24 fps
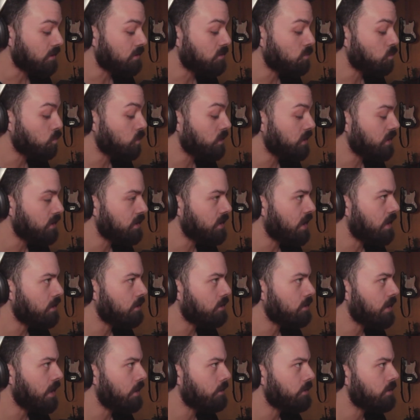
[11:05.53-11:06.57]
It's really not
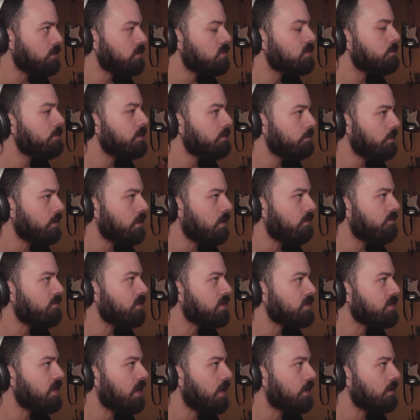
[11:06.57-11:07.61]
a loud instrument, but I'll
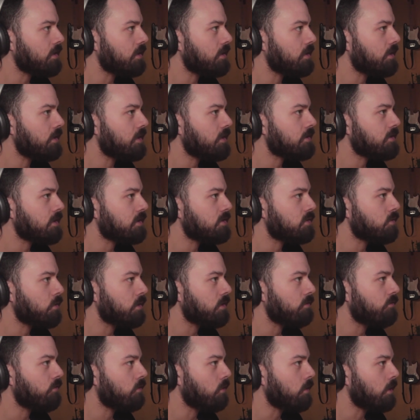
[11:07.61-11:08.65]
fix that in
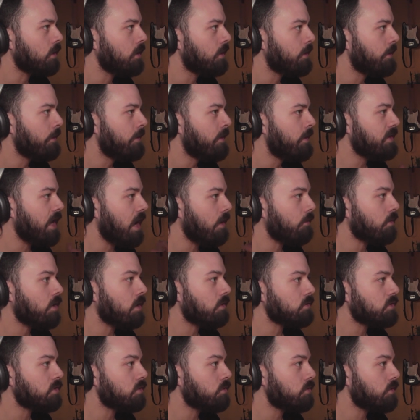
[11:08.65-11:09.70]
EXS24. Now what
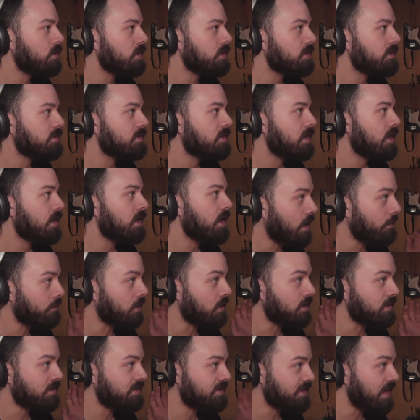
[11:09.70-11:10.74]
I'll do is that I'm
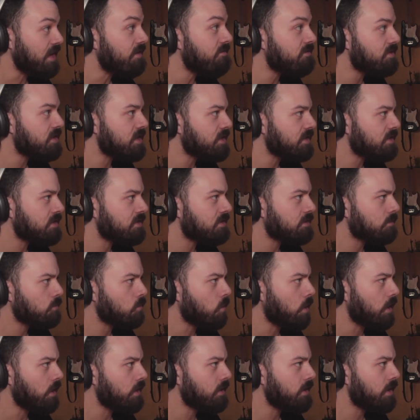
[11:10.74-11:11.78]
going to save this
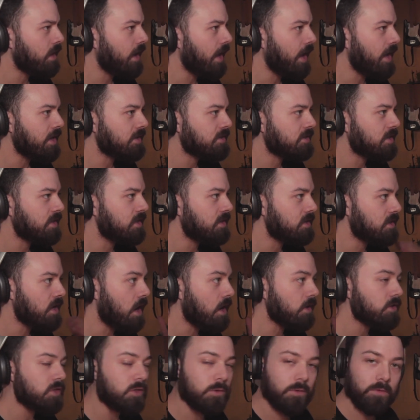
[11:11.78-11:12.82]
one as the
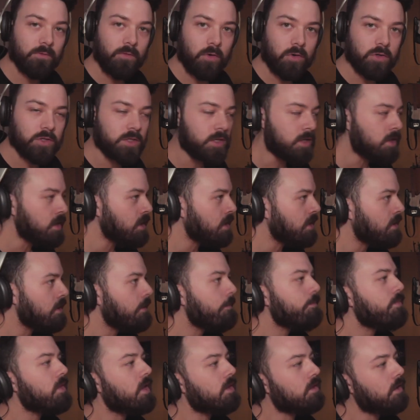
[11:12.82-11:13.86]
non-tuned version,
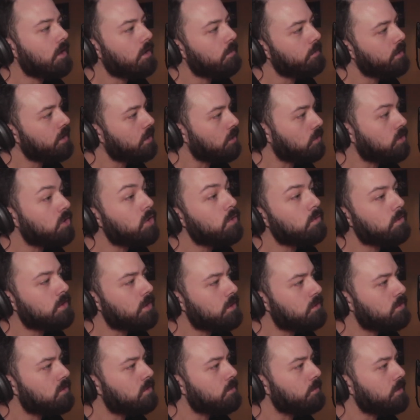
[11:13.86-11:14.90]
and then I'll make a tuned
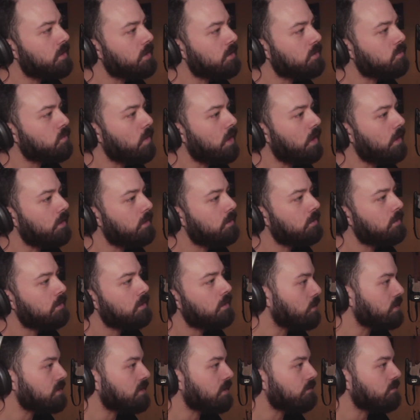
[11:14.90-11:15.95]
instrument as well
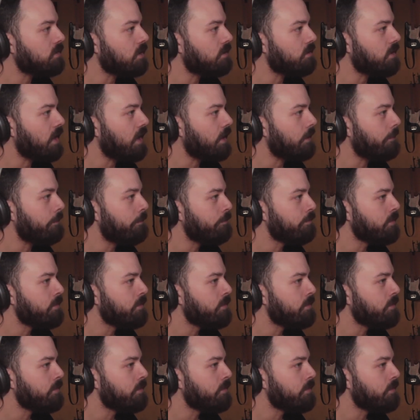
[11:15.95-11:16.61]
once I've done that.